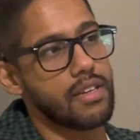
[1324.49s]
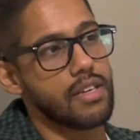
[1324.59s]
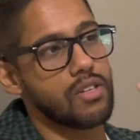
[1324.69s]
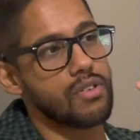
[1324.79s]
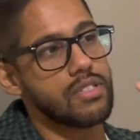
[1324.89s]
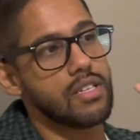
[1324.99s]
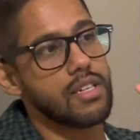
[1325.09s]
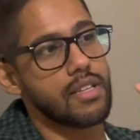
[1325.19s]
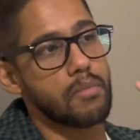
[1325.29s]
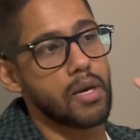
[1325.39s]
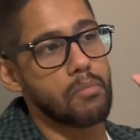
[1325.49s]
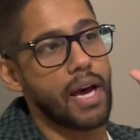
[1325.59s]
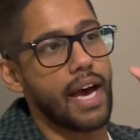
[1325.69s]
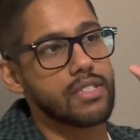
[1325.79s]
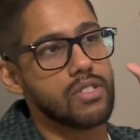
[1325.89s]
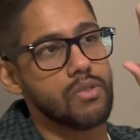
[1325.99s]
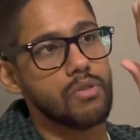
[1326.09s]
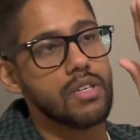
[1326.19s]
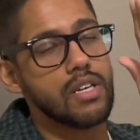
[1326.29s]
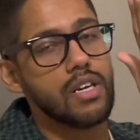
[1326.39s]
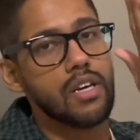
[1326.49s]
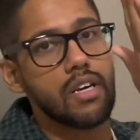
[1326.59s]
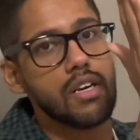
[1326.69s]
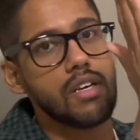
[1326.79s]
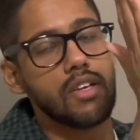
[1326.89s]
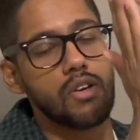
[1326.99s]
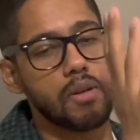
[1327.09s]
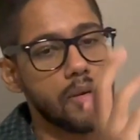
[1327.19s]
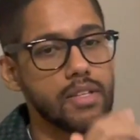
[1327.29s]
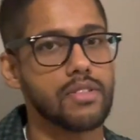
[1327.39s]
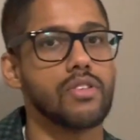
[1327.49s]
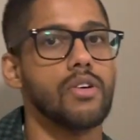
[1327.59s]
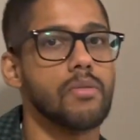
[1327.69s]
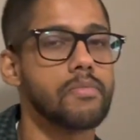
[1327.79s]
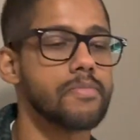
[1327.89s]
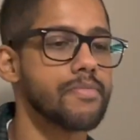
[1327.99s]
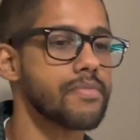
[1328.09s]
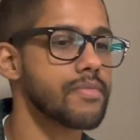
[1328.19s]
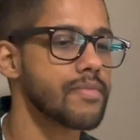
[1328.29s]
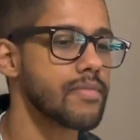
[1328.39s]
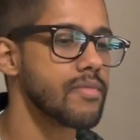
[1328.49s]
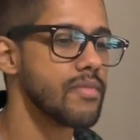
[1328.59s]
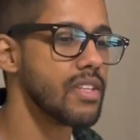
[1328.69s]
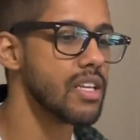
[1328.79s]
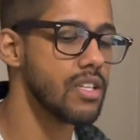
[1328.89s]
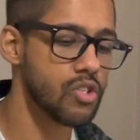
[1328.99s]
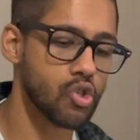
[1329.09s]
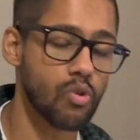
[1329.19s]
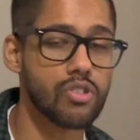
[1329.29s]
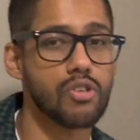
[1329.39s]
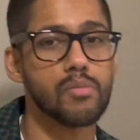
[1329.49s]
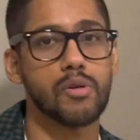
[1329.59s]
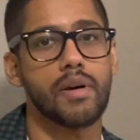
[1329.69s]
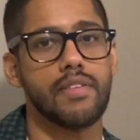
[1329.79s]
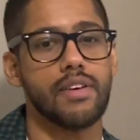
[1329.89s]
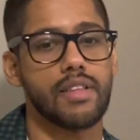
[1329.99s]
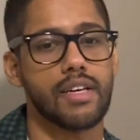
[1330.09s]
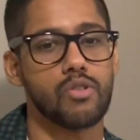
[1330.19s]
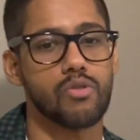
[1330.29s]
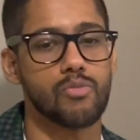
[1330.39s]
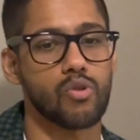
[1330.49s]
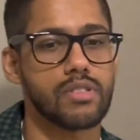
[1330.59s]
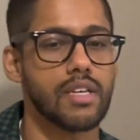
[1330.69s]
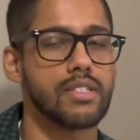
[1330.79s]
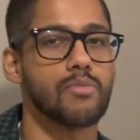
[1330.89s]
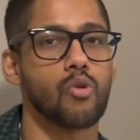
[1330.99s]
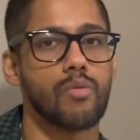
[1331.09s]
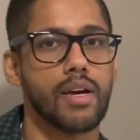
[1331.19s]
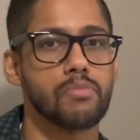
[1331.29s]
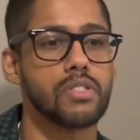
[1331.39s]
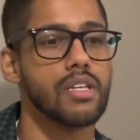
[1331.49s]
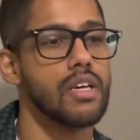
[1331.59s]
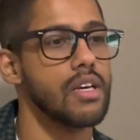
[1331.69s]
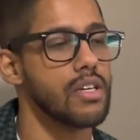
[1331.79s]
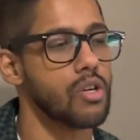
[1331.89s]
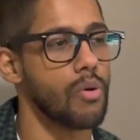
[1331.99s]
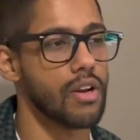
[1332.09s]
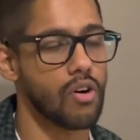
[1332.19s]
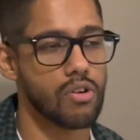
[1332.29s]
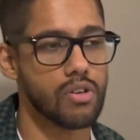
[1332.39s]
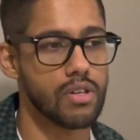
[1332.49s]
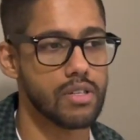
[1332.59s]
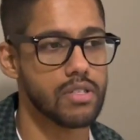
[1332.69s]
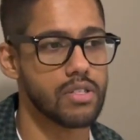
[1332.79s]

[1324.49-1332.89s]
increasing and they might pass you. You know what I mean? So in the short term, you might think that doing more sets, more reps, going harder,